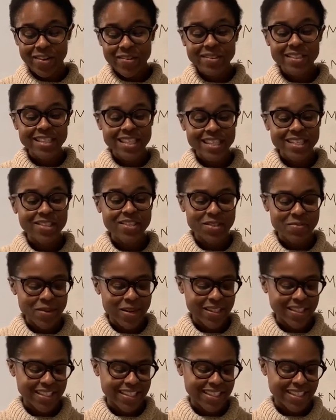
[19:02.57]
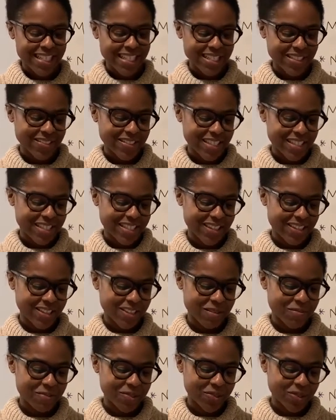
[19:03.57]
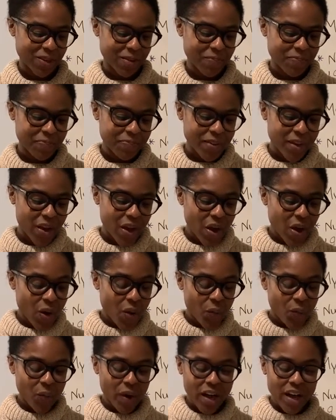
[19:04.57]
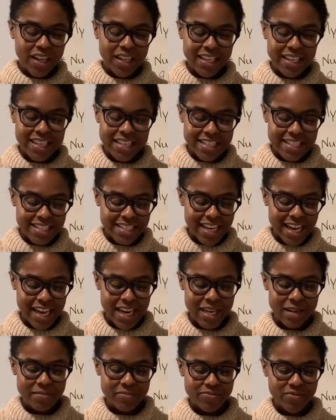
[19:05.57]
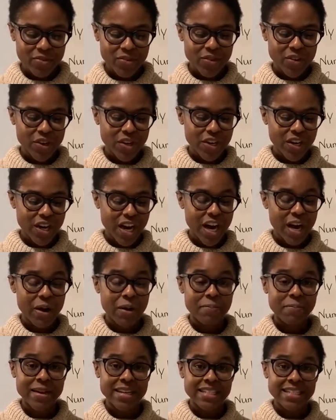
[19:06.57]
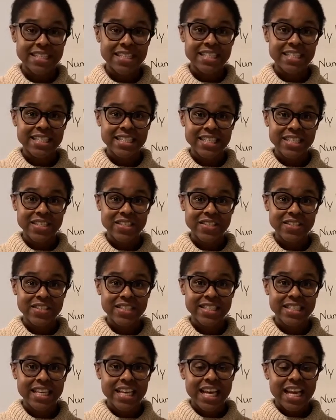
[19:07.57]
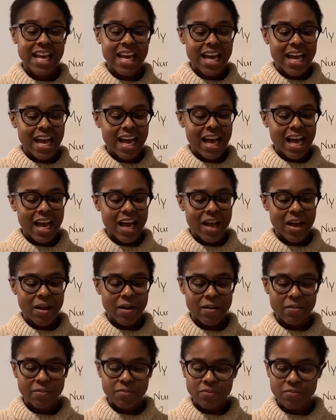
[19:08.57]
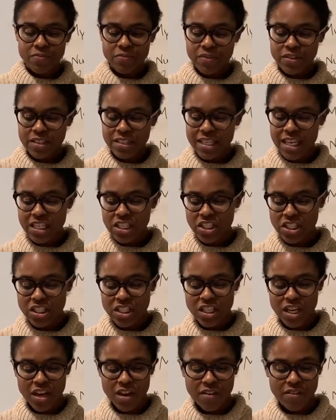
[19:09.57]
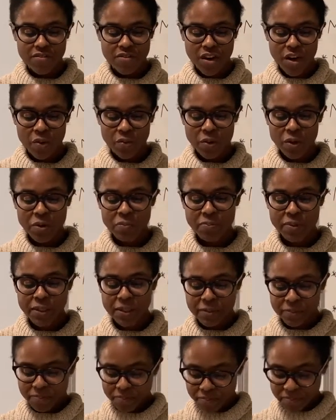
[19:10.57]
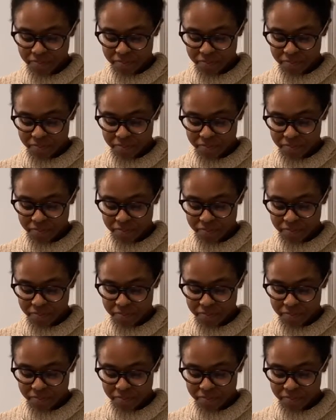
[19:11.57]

"Go tell it on the mountain." That's where the sun comes from. Well, it is time for our basic skills um, section of our workbook.